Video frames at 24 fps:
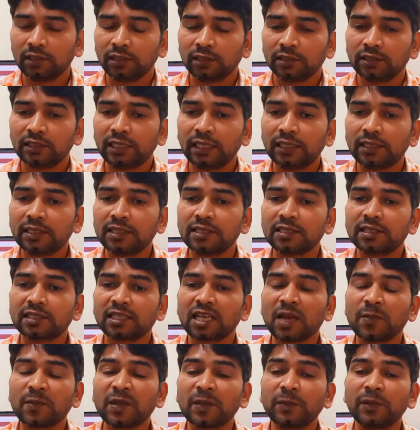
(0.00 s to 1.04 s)
that is
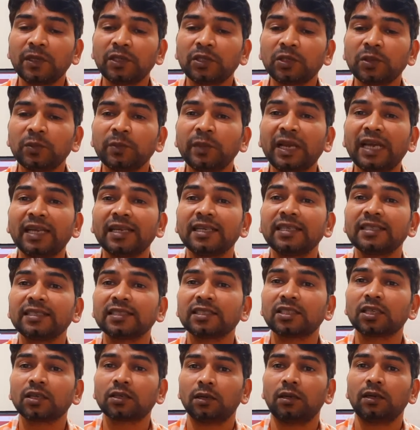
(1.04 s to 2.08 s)
capable to manage
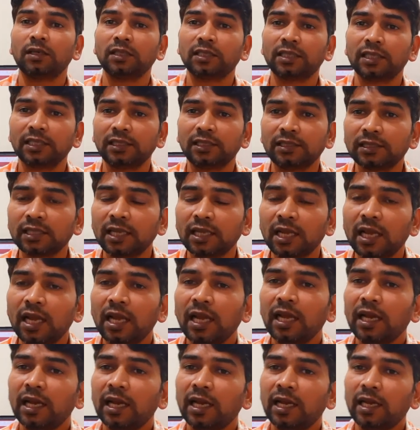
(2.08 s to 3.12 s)
the contents.
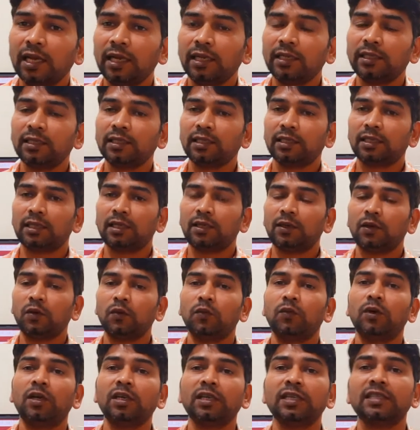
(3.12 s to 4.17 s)
And
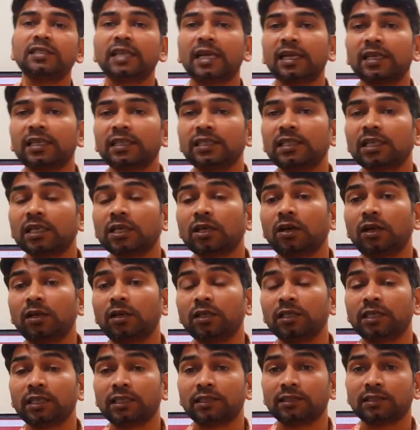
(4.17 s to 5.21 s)
what exactly the
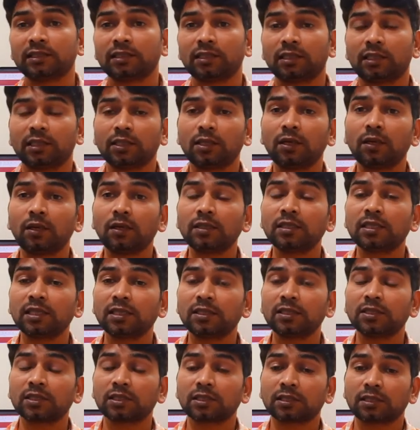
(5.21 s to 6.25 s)
contents? A
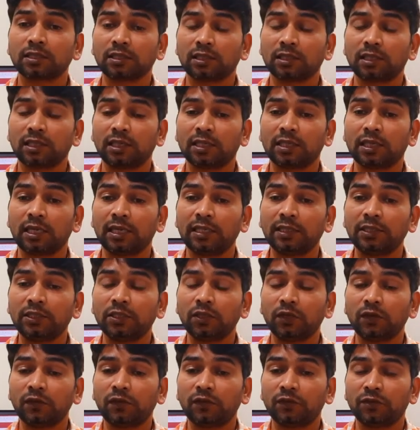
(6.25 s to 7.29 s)
kind
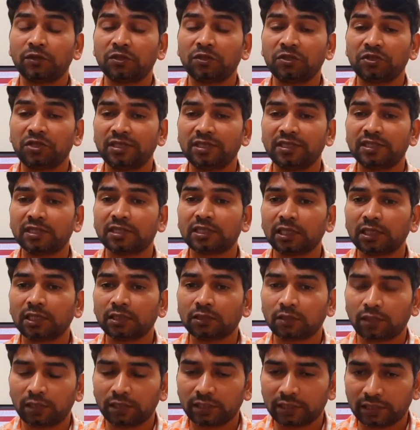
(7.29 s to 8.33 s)
of digital
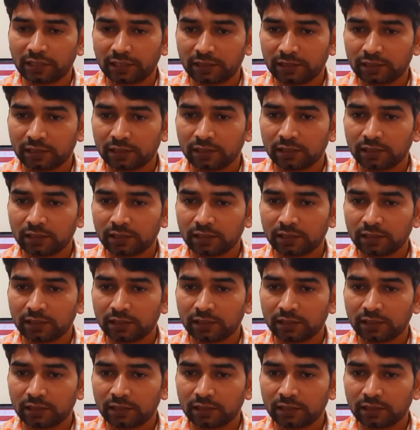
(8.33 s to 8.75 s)
content.